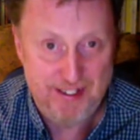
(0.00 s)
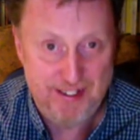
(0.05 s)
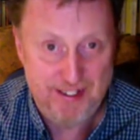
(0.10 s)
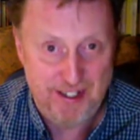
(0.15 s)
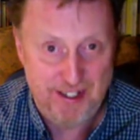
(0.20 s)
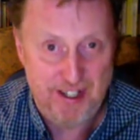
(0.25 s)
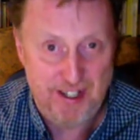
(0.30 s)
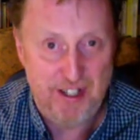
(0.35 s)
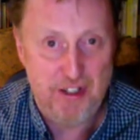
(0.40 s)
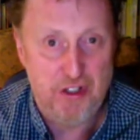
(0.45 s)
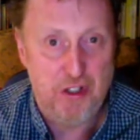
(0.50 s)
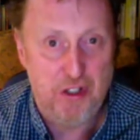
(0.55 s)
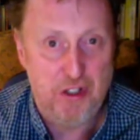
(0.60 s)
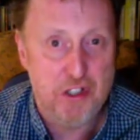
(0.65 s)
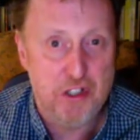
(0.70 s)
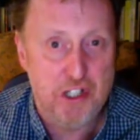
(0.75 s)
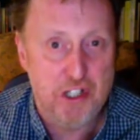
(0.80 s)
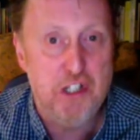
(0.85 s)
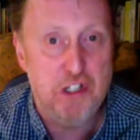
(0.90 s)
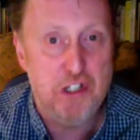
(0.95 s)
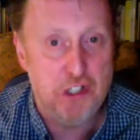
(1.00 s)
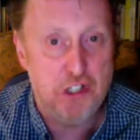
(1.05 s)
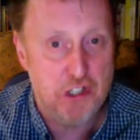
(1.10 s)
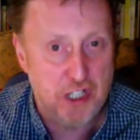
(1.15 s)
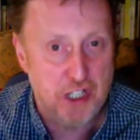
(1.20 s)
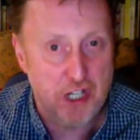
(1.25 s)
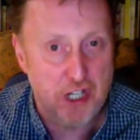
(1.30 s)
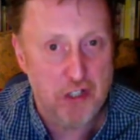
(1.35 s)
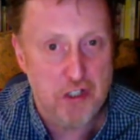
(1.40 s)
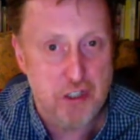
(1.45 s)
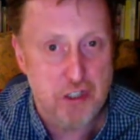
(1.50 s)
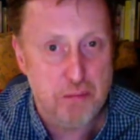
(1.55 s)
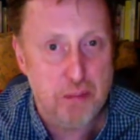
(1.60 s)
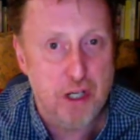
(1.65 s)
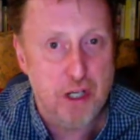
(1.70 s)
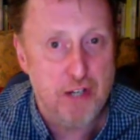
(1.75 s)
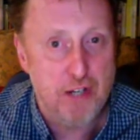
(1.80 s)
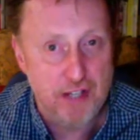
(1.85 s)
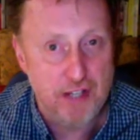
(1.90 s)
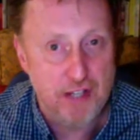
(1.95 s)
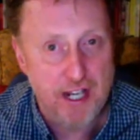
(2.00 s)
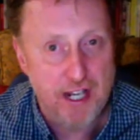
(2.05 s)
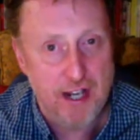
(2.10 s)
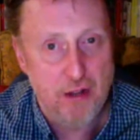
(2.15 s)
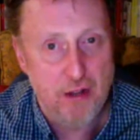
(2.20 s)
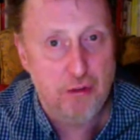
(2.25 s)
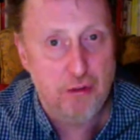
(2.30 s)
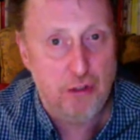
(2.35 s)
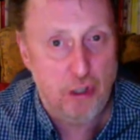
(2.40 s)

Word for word: Uh, you know, it's easier to go to the private health